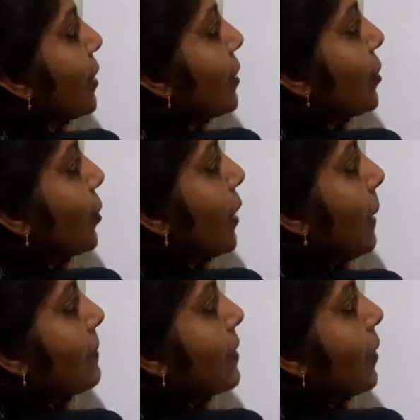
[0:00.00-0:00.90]
So
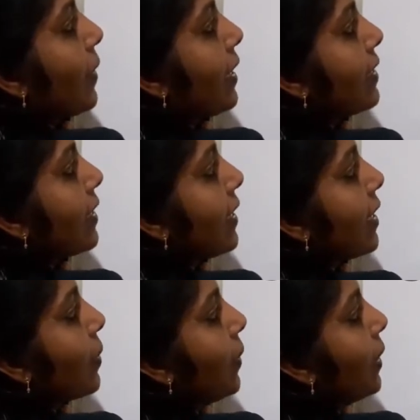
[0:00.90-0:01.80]
epsilon is
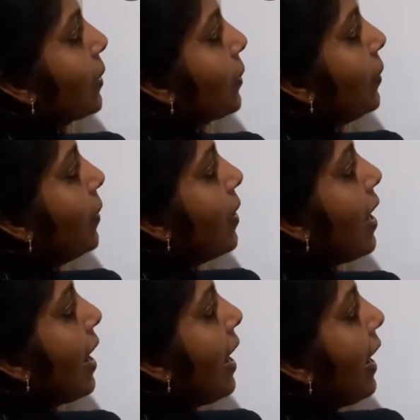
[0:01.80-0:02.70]
equal to
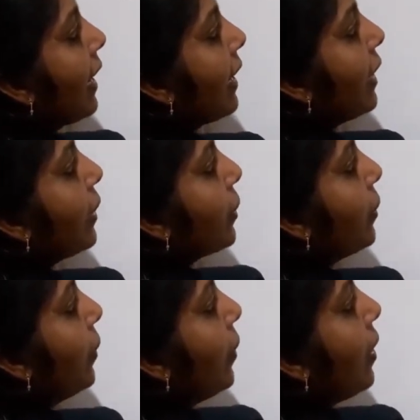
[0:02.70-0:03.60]
I
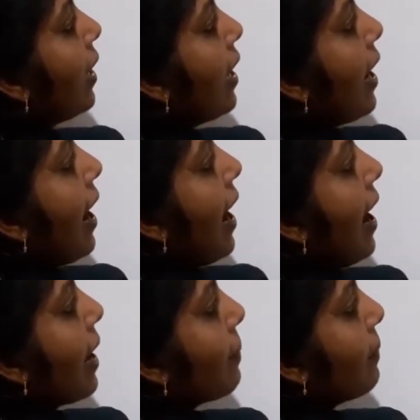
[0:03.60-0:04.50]
into
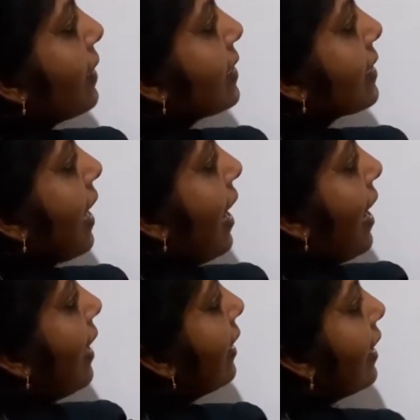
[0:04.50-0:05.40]
R plus
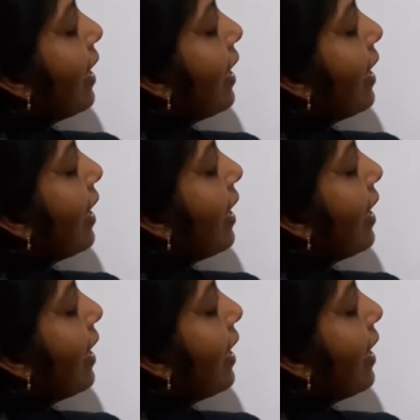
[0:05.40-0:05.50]
R.